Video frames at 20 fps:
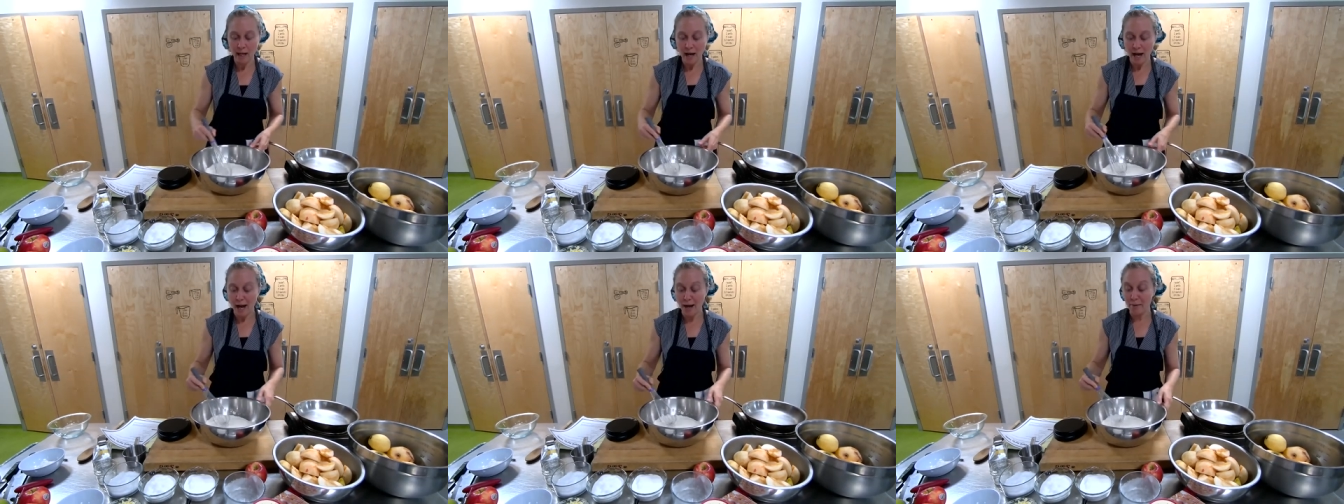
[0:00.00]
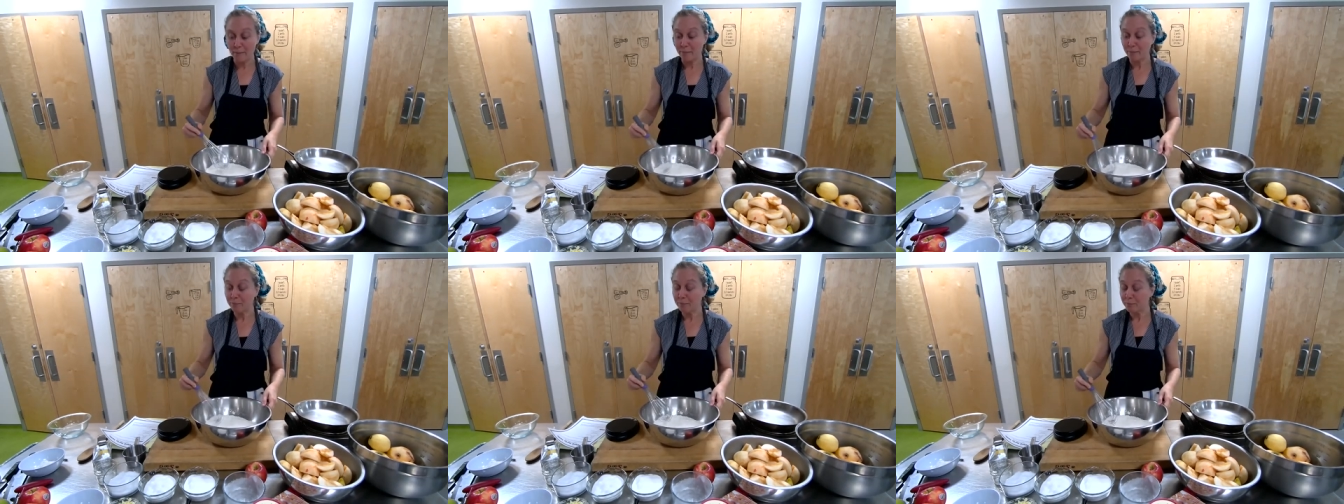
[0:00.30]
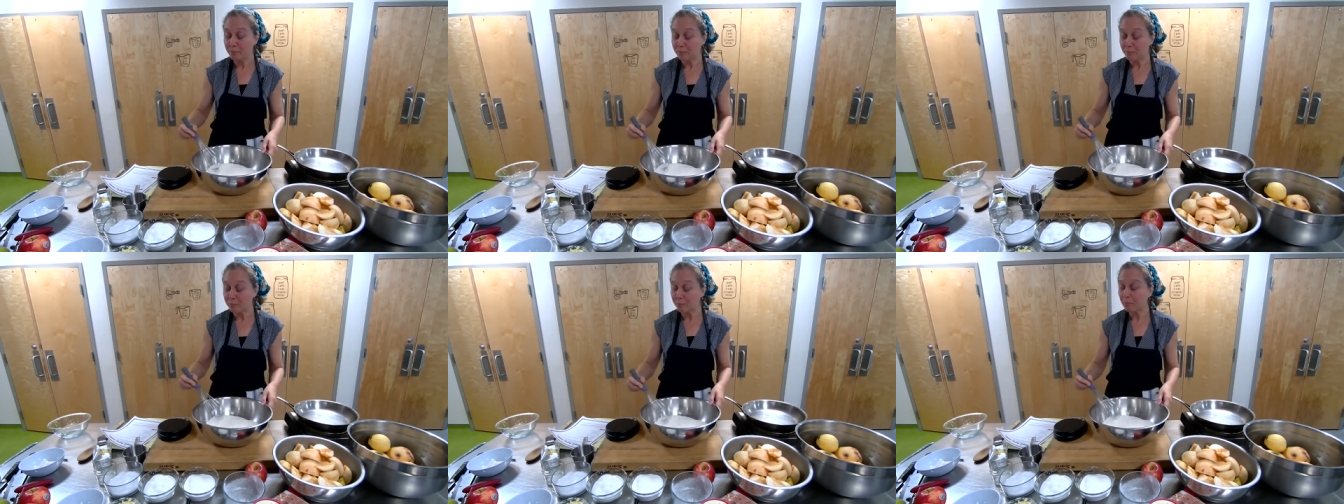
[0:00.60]

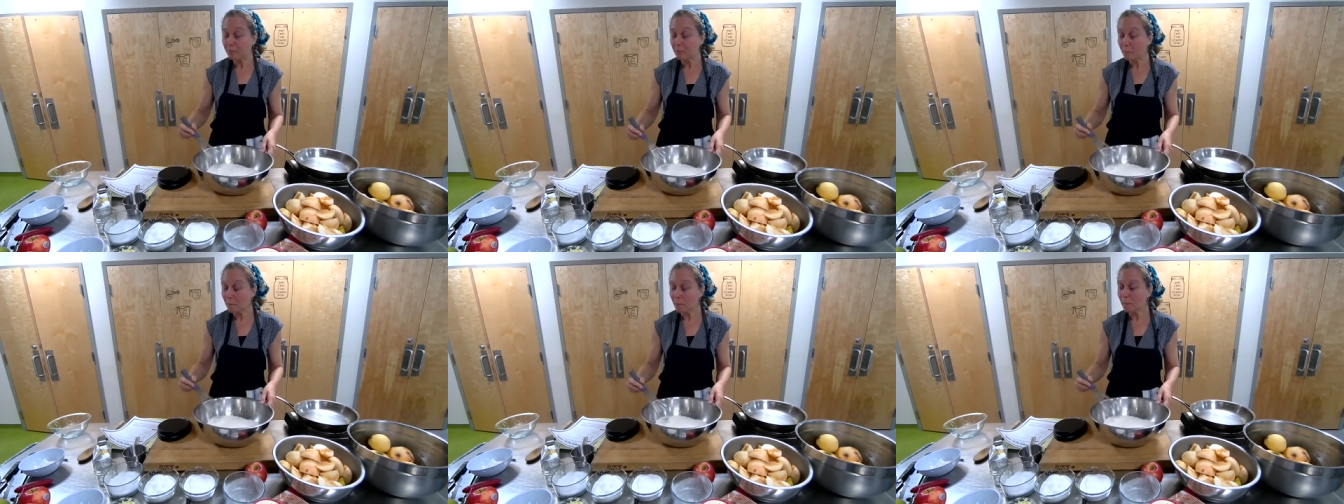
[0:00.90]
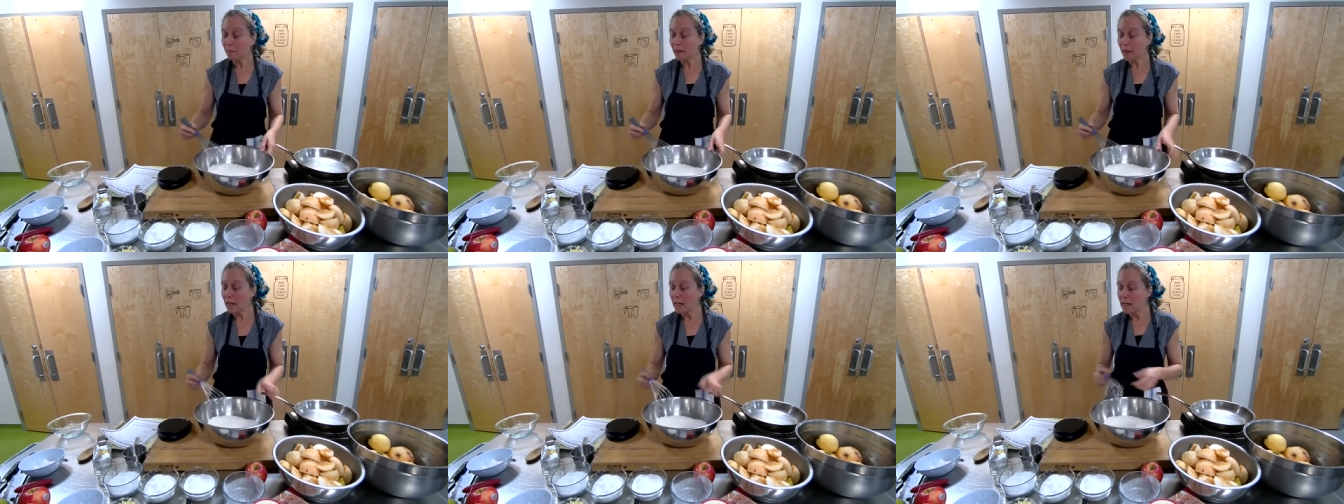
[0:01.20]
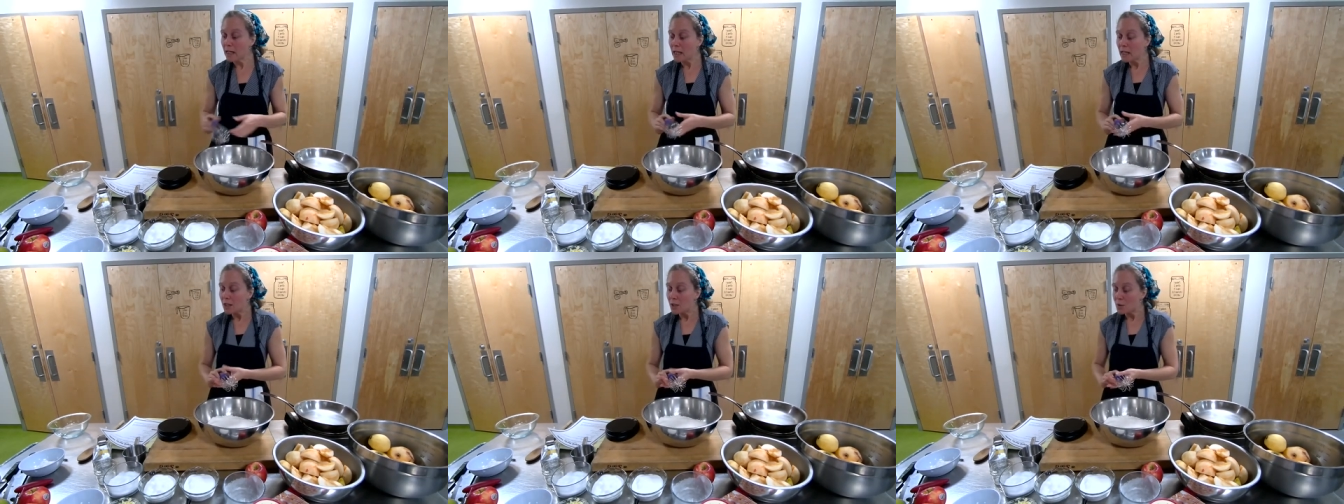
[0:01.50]

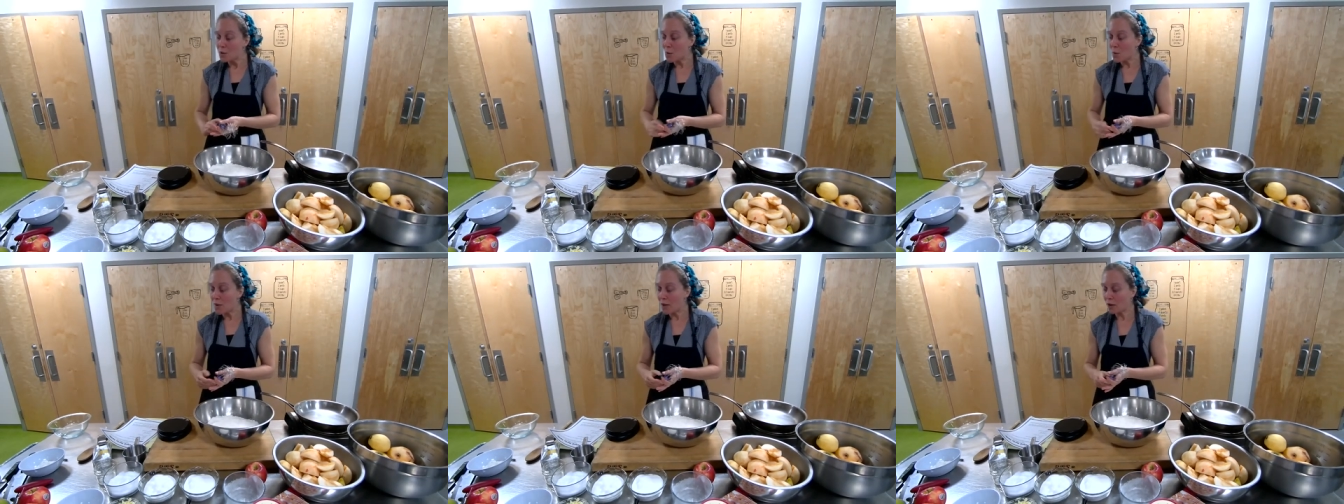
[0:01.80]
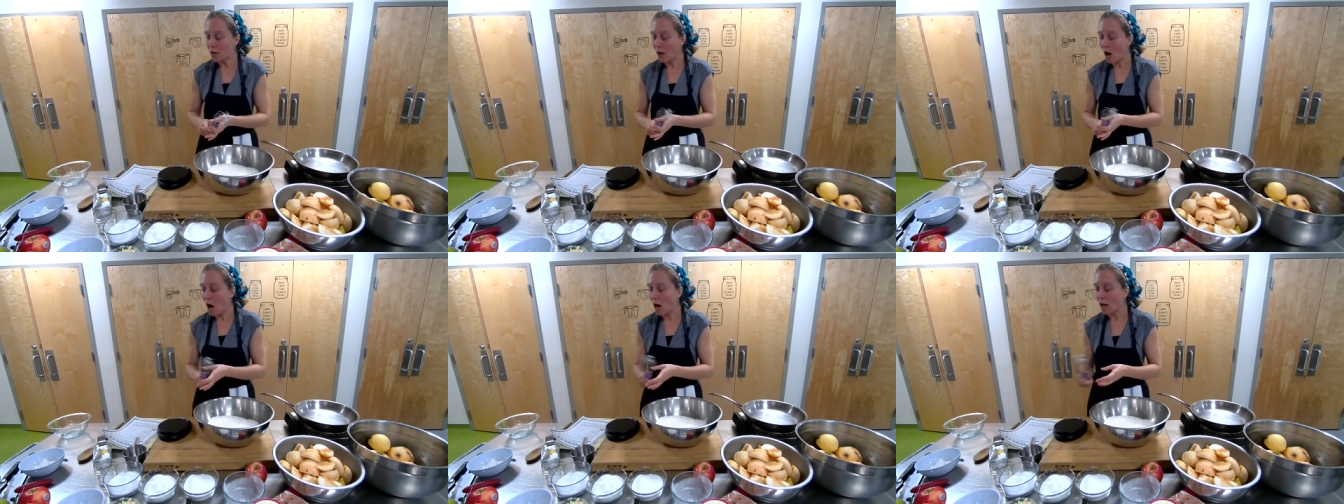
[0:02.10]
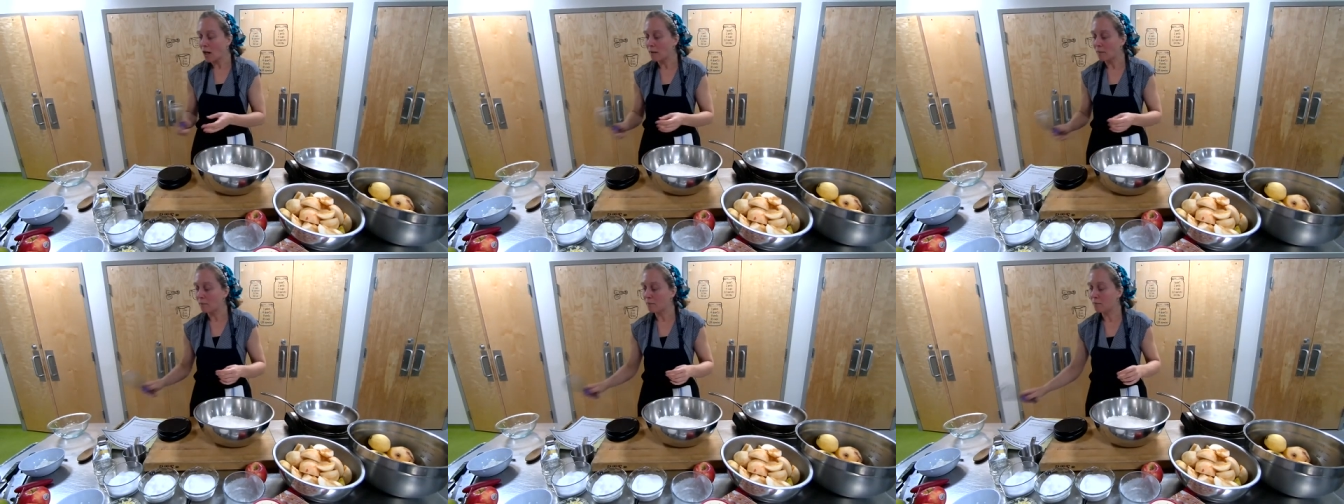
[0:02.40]
So there
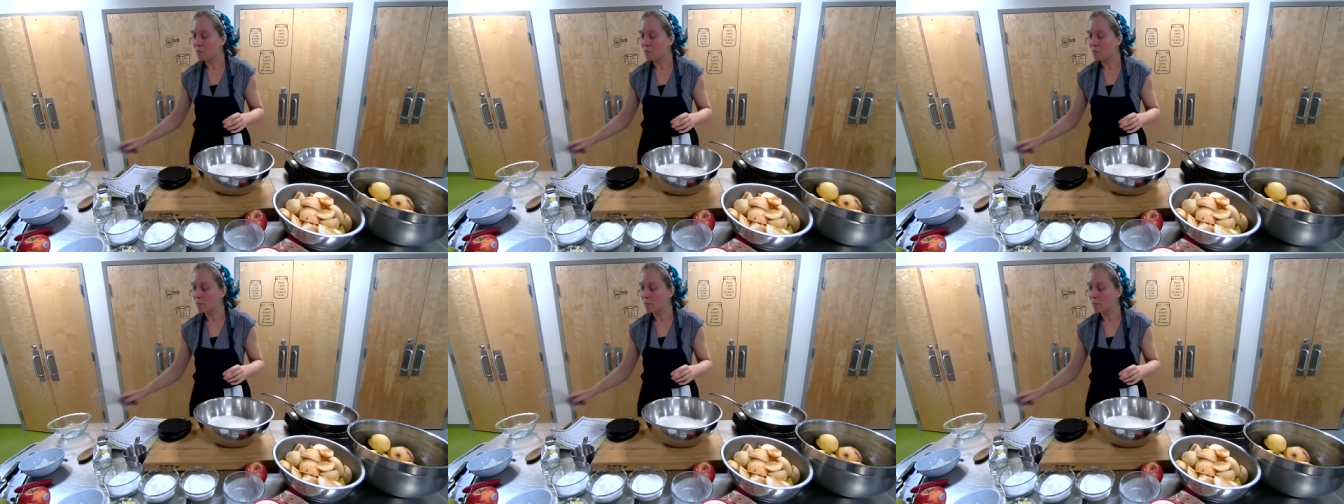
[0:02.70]
are